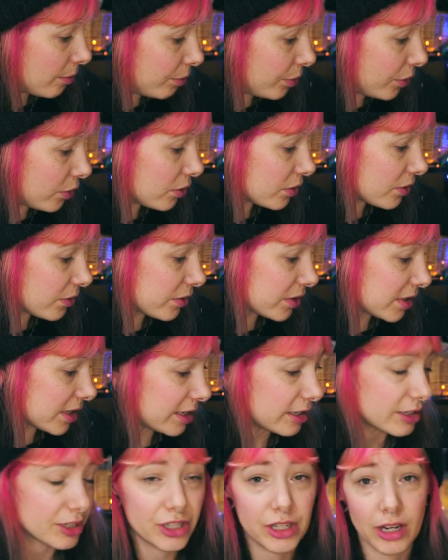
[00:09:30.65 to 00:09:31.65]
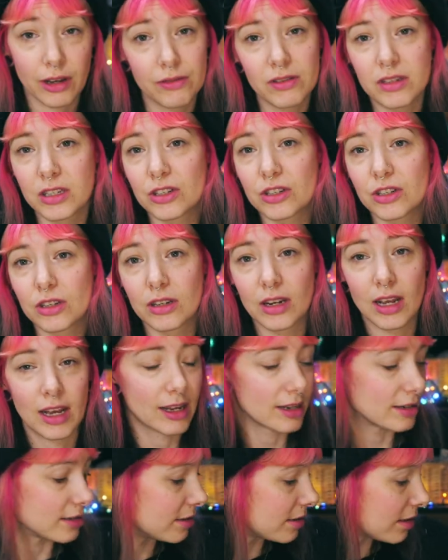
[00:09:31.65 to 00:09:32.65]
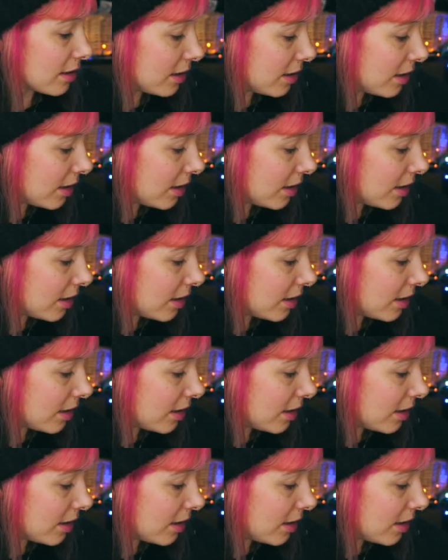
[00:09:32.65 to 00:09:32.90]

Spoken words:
beautiful stitch definition, and